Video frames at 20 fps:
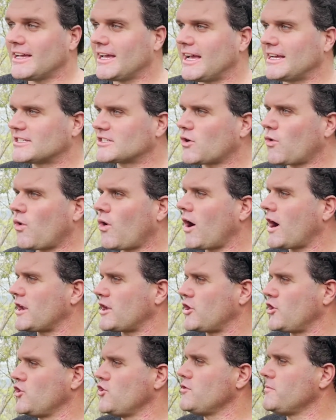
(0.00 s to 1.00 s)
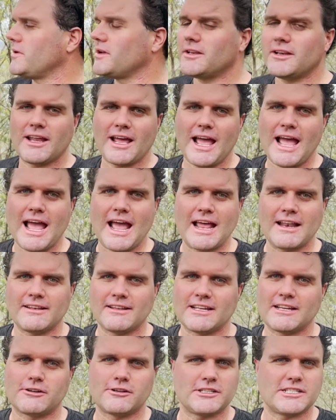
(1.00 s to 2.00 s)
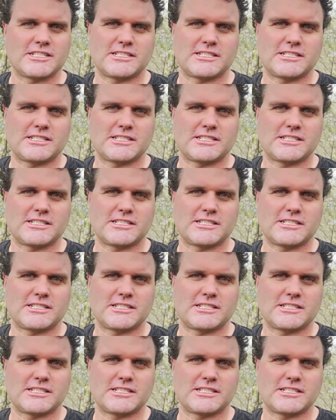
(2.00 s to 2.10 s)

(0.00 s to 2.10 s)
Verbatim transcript: It's quite humid and there is